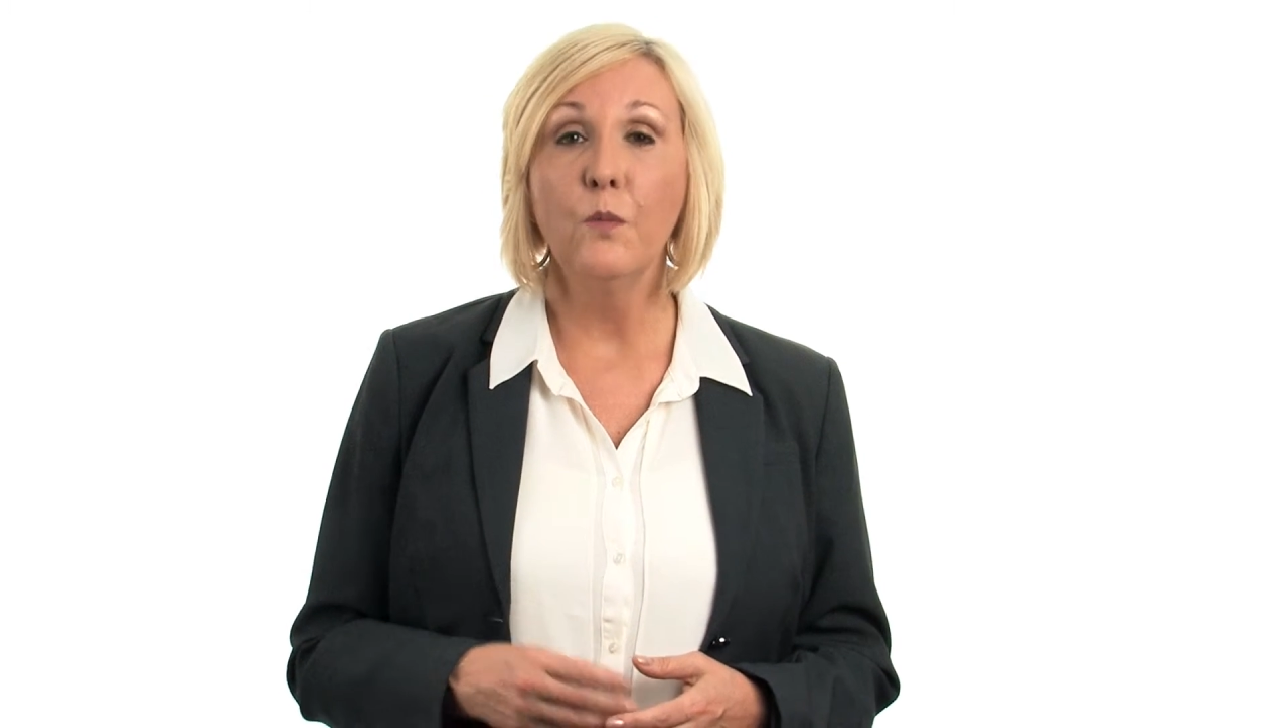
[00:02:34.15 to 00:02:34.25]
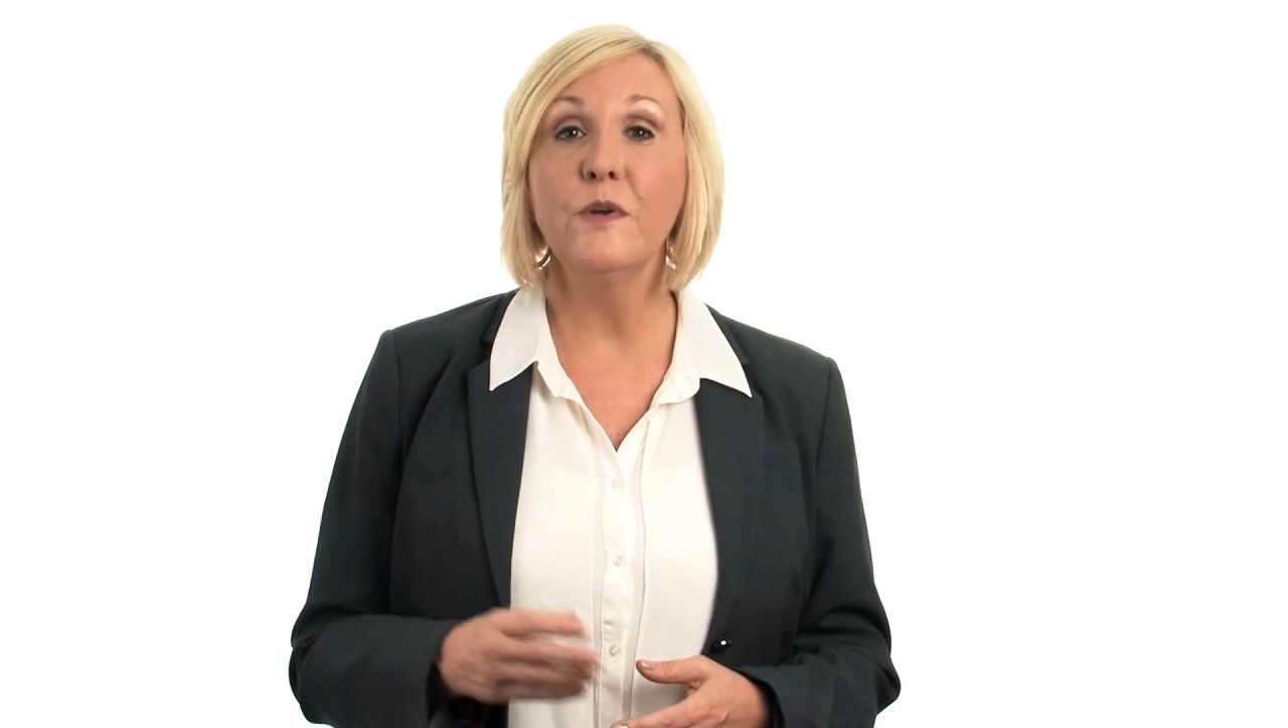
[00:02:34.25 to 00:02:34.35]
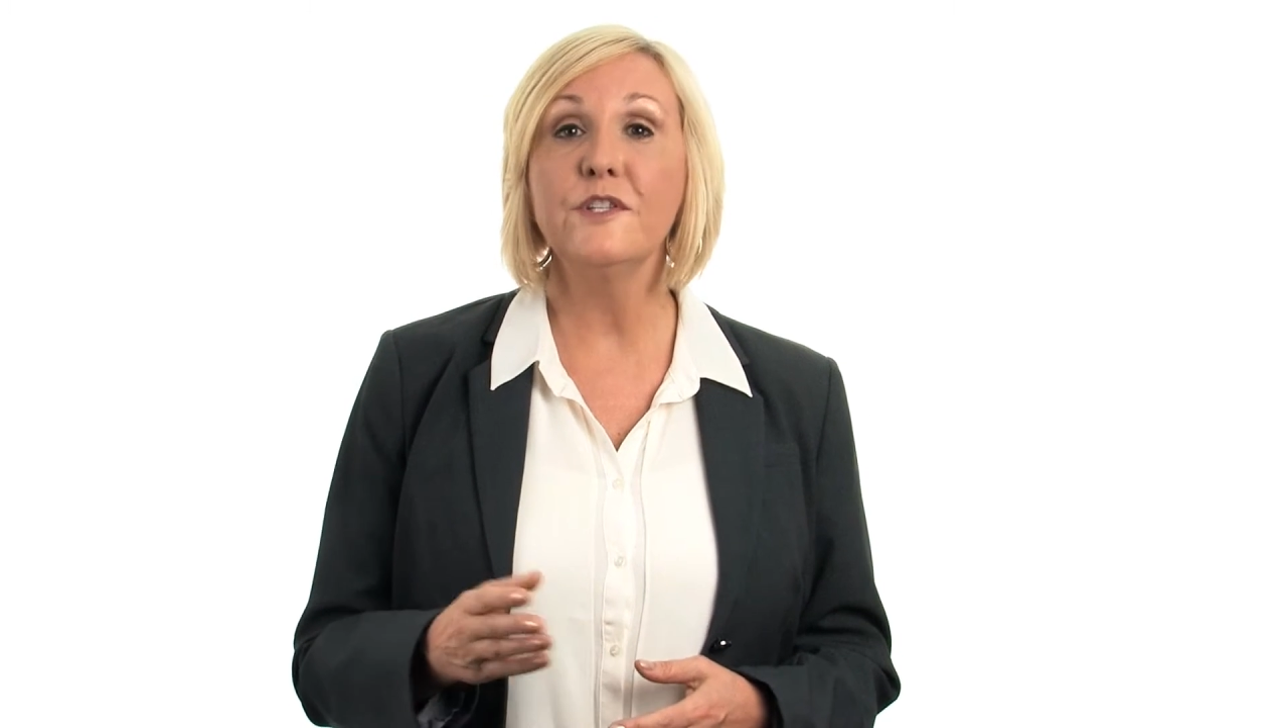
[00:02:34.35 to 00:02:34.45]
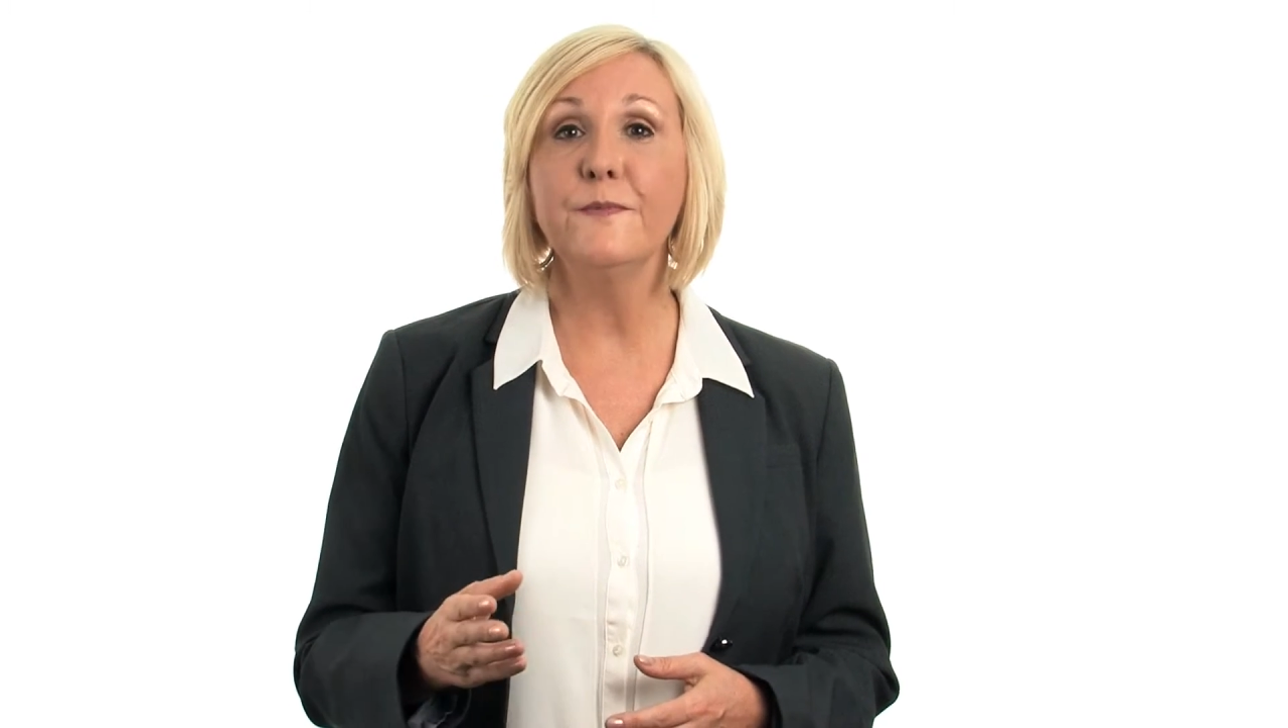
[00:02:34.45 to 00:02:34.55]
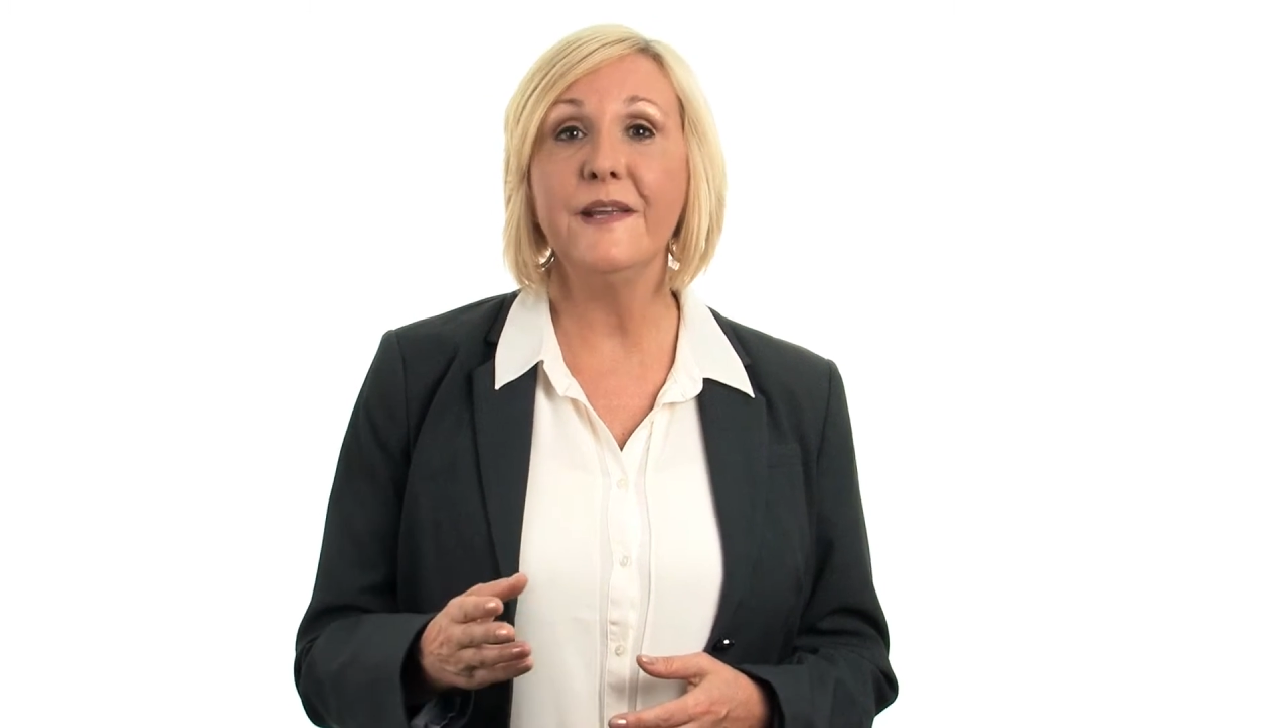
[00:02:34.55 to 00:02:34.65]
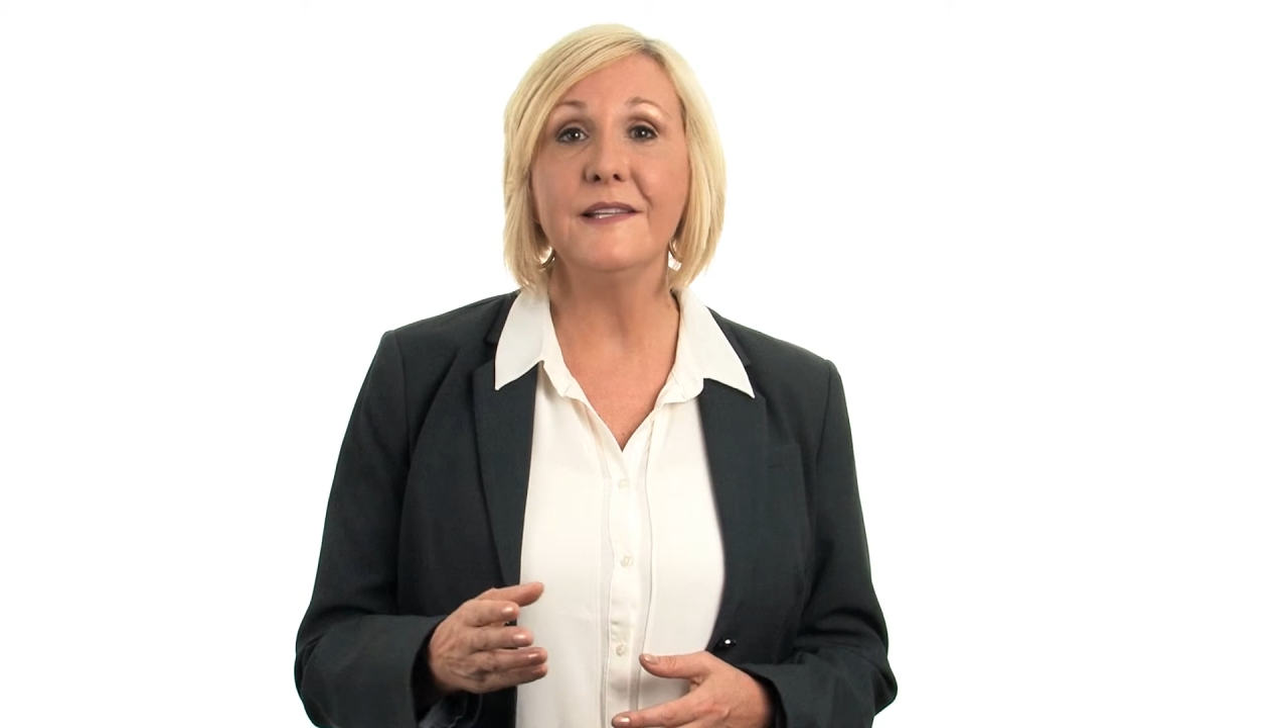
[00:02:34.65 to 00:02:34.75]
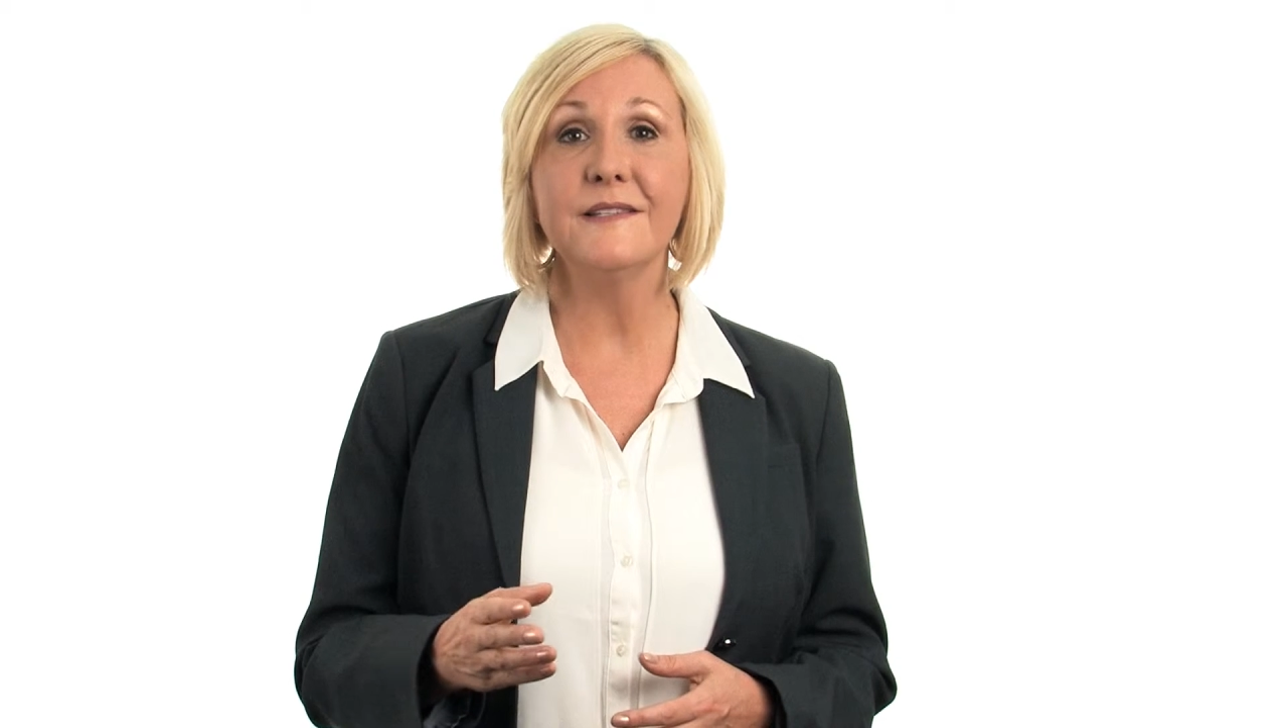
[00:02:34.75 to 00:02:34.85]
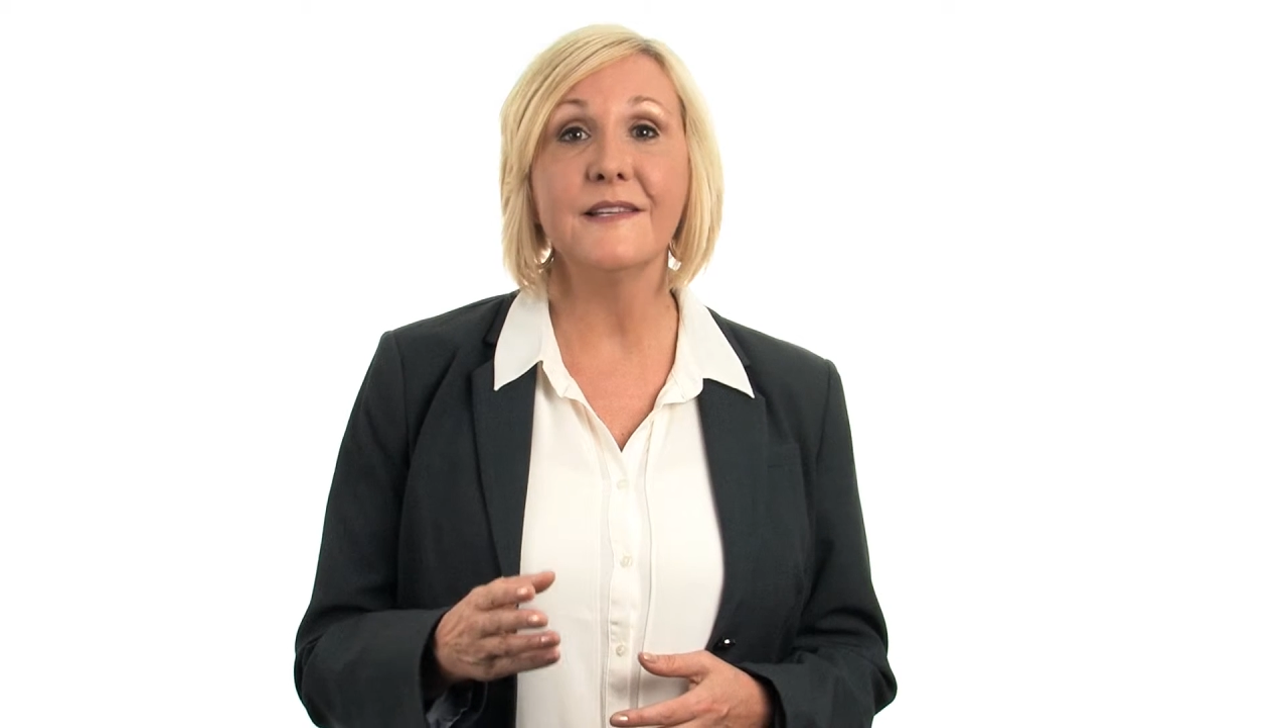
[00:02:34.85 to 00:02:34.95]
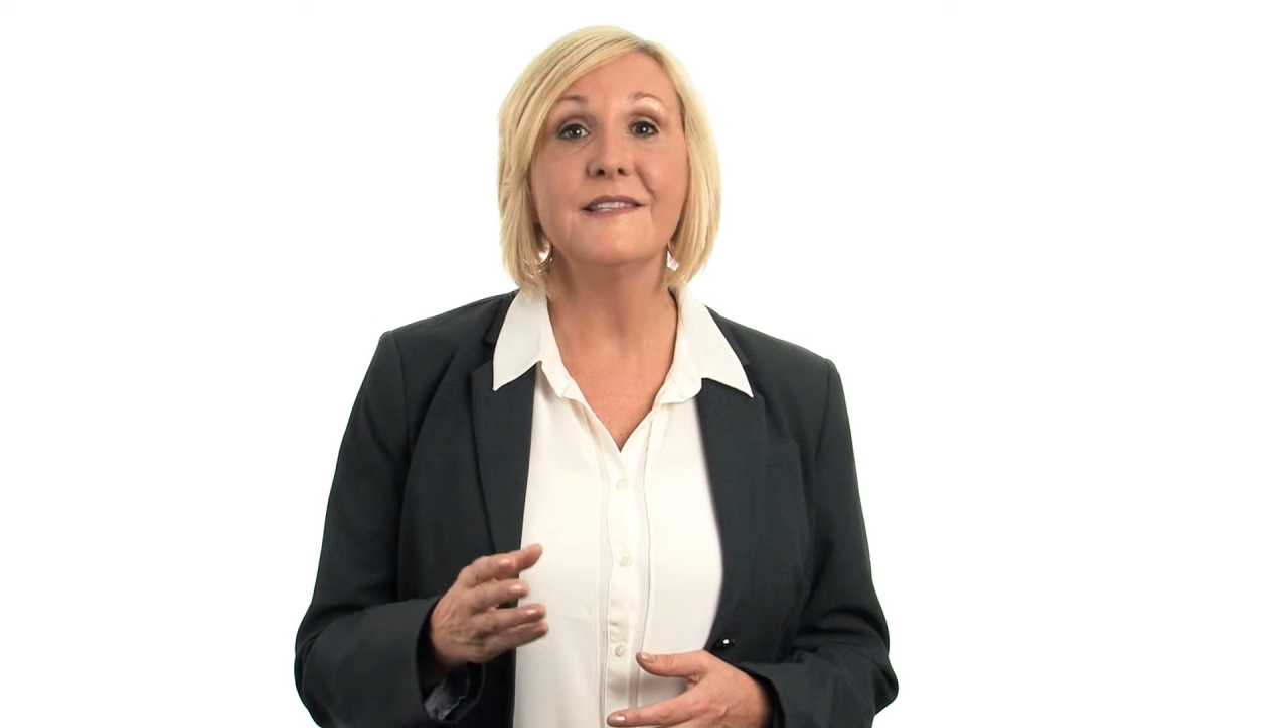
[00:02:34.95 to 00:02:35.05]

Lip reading: which means